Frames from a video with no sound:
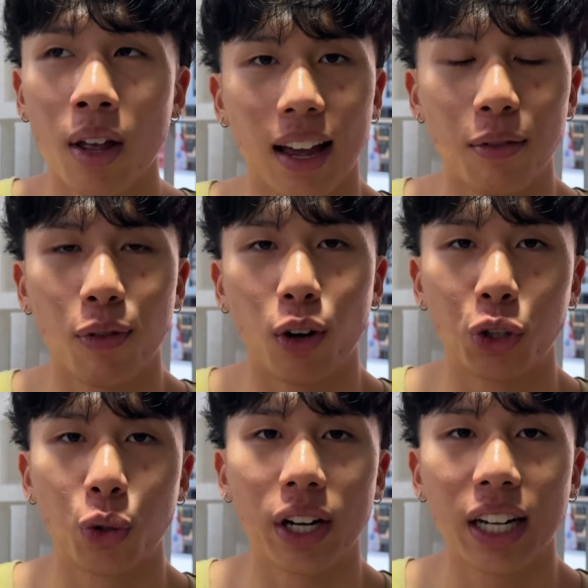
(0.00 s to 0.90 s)
And for
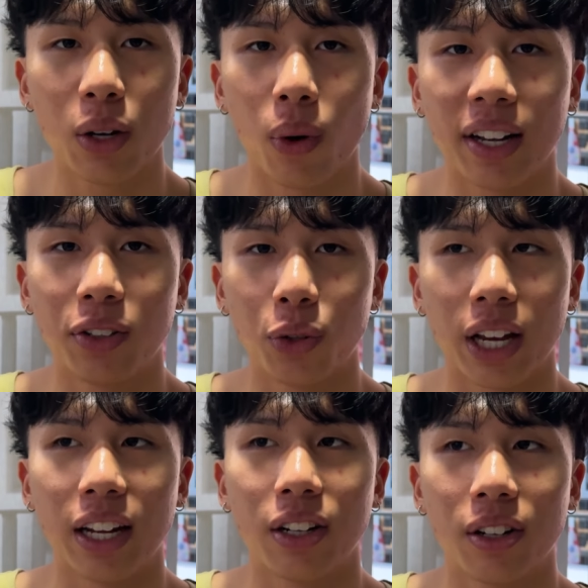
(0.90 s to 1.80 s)
training wise, you
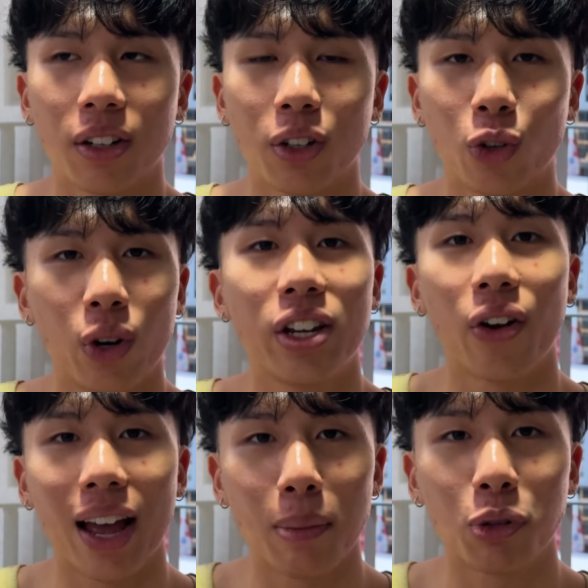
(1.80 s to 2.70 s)
can train
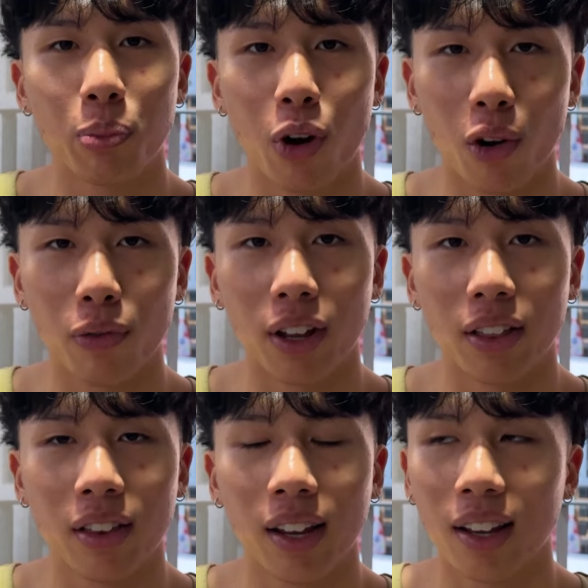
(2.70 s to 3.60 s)
your abs more often,